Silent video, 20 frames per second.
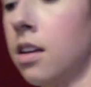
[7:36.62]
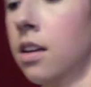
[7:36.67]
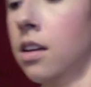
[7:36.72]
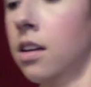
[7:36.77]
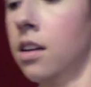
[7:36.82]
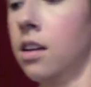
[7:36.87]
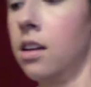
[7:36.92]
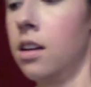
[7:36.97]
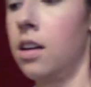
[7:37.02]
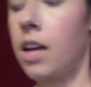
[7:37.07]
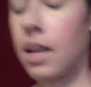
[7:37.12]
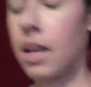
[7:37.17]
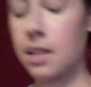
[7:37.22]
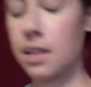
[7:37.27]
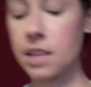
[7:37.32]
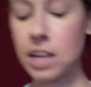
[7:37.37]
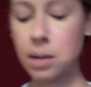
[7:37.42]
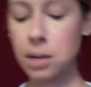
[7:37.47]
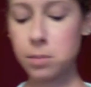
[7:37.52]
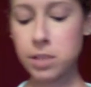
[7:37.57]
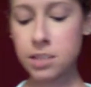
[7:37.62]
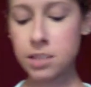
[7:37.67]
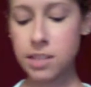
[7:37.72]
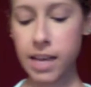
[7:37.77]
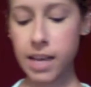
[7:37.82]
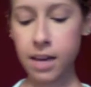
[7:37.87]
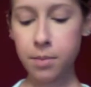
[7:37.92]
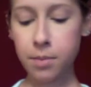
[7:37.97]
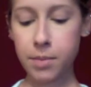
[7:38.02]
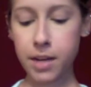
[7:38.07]
And then I'm going to take
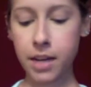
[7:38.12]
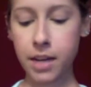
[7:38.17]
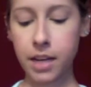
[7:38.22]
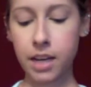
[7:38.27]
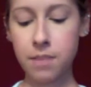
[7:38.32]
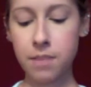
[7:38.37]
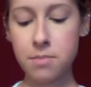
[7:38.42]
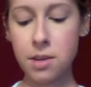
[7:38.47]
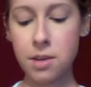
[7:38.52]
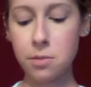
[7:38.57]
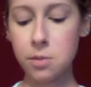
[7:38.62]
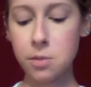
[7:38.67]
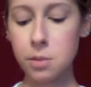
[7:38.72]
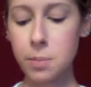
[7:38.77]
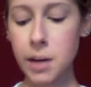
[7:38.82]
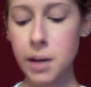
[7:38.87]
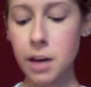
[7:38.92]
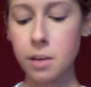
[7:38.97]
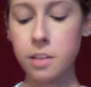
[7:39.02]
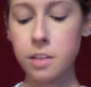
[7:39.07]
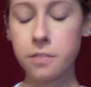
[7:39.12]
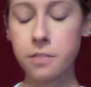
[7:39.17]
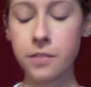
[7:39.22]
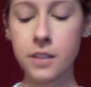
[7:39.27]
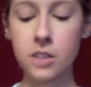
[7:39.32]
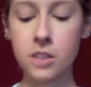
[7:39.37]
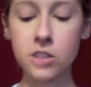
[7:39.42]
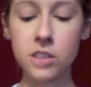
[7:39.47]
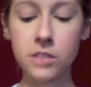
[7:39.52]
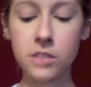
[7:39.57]
my Mineral Power Finishing
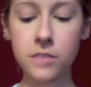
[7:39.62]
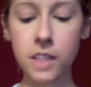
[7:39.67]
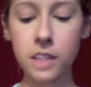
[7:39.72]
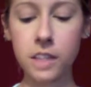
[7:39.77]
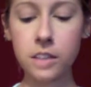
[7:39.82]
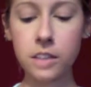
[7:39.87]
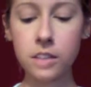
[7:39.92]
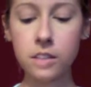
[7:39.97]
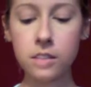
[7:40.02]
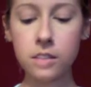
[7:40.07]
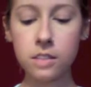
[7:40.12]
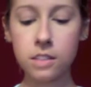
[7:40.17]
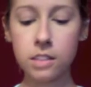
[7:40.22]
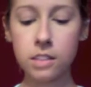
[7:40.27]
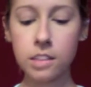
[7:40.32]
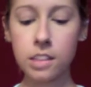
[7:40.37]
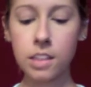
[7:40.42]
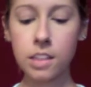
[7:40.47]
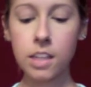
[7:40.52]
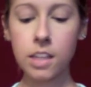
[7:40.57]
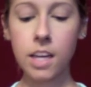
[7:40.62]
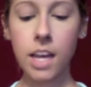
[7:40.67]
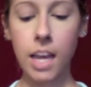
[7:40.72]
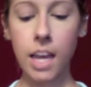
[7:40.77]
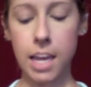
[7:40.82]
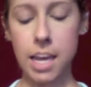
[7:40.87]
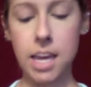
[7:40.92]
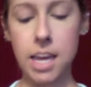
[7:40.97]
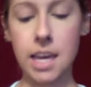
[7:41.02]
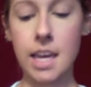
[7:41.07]
Veil.
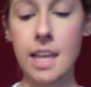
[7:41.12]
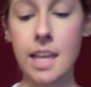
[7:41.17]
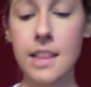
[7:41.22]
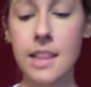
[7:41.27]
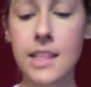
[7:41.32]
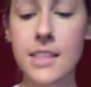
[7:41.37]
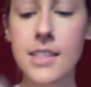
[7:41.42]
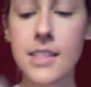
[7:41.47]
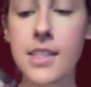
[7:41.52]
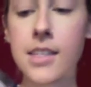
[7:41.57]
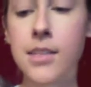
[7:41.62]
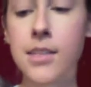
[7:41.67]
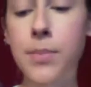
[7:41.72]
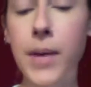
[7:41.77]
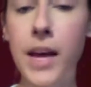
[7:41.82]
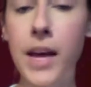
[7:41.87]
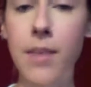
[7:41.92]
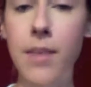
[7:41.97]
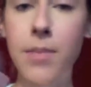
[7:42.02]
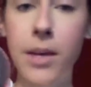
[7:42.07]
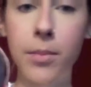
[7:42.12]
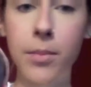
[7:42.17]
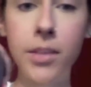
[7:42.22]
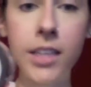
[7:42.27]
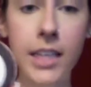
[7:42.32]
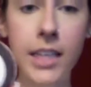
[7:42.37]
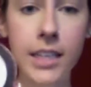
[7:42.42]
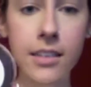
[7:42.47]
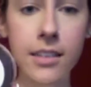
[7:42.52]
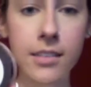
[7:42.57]
And this is by Maybelline.
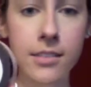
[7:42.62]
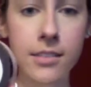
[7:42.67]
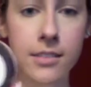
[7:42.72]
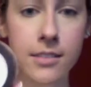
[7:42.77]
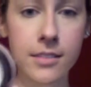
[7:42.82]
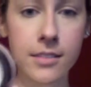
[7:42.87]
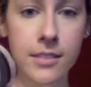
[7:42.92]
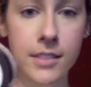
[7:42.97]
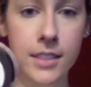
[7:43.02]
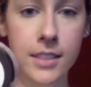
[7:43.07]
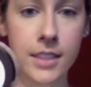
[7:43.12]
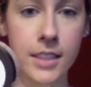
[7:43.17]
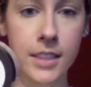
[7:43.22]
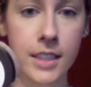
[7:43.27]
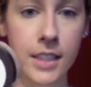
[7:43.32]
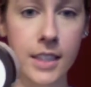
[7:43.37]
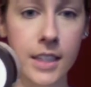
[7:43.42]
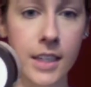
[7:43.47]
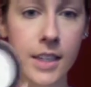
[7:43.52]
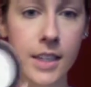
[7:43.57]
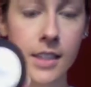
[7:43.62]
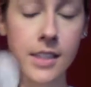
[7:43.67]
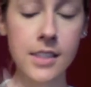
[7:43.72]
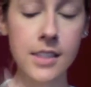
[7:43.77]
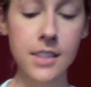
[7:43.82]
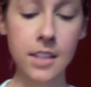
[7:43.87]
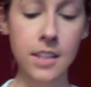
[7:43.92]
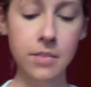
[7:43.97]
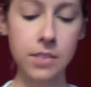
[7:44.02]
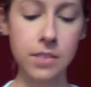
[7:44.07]
This stuff
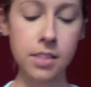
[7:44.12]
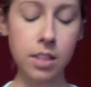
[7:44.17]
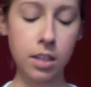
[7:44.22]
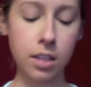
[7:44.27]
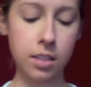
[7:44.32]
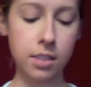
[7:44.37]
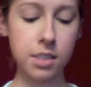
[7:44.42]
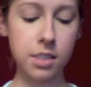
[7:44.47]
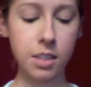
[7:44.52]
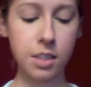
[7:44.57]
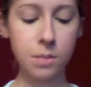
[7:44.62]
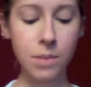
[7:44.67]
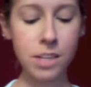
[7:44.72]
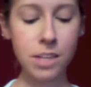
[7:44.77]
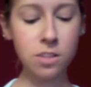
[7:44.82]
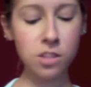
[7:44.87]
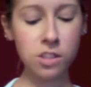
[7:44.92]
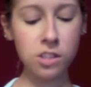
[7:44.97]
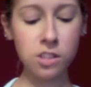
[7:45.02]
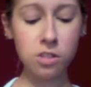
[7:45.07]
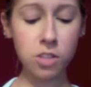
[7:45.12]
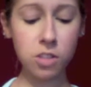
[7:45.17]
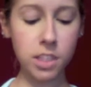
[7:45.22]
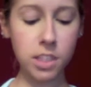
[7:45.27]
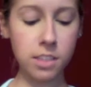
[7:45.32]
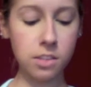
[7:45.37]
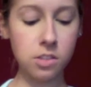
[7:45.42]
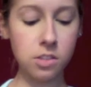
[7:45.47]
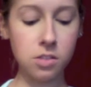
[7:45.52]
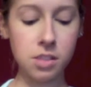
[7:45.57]
is awesome. It's just a
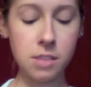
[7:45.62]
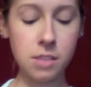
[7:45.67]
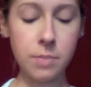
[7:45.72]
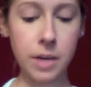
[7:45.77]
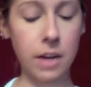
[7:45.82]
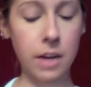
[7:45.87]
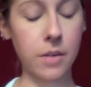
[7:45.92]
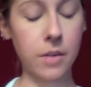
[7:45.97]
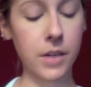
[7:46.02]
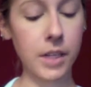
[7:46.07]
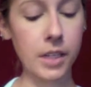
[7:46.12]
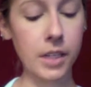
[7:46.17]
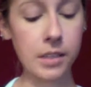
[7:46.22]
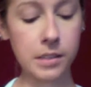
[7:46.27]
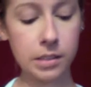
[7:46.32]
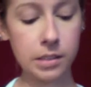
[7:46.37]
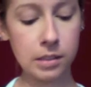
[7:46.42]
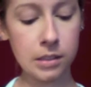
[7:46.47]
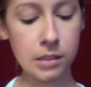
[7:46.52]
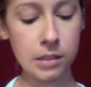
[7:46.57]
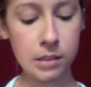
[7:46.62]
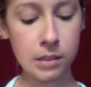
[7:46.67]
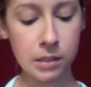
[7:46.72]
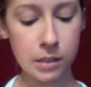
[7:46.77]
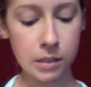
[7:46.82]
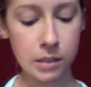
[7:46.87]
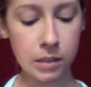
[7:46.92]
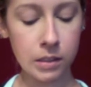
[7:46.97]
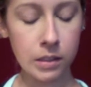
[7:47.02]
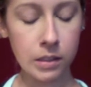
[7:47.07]
translucent powder.
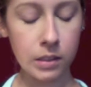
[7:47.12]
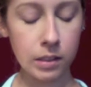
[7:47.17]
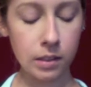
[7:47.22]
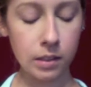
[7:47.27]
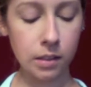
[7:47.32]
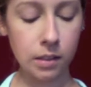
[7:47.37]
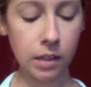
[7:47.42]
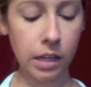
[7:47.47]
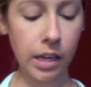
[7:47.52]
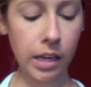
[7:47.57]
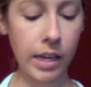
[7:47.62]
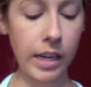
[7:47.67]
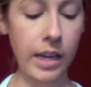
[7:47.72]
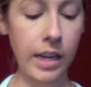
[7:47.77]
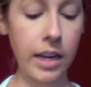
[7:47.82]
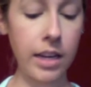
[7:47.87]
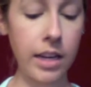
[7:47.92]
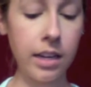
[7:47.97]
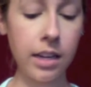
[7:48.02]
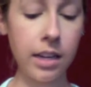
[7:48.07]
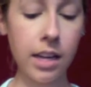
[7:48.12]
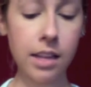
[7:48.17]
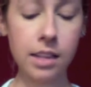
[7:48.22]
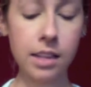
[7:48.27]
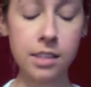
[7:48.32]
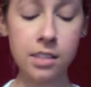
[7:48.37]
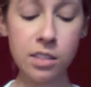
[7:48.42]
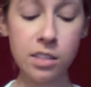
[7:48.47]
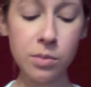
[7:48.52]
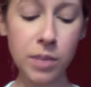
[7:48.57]
And this is
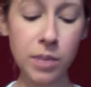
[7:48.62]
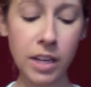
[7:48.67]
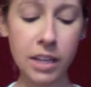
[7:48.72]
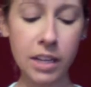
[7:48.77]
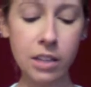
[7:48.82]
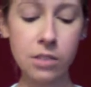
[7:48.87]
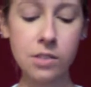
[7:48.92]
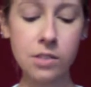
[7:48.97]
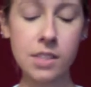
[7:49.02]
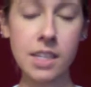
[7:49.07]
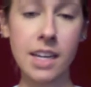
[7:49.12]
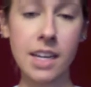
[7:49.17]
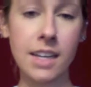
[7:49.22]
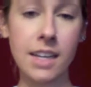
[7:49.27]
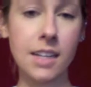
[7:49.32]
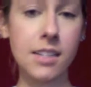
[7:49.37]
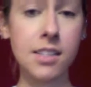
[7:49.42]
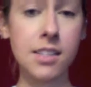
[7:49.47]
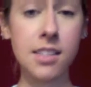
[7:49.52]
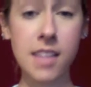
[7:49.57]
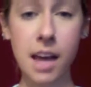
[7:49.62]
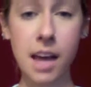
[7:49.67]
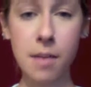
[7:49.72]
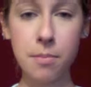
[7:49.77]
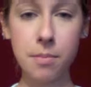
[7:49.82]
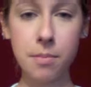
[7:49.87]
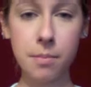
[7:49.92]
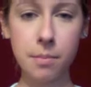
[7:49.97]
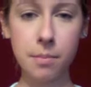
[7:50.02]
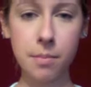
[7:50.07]
what I use to kind of set
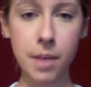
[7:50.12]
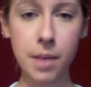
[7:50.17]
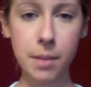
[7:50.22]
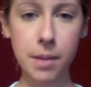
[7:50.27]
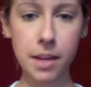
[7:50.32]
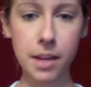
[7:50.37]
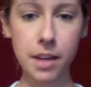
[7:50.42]
my makeup.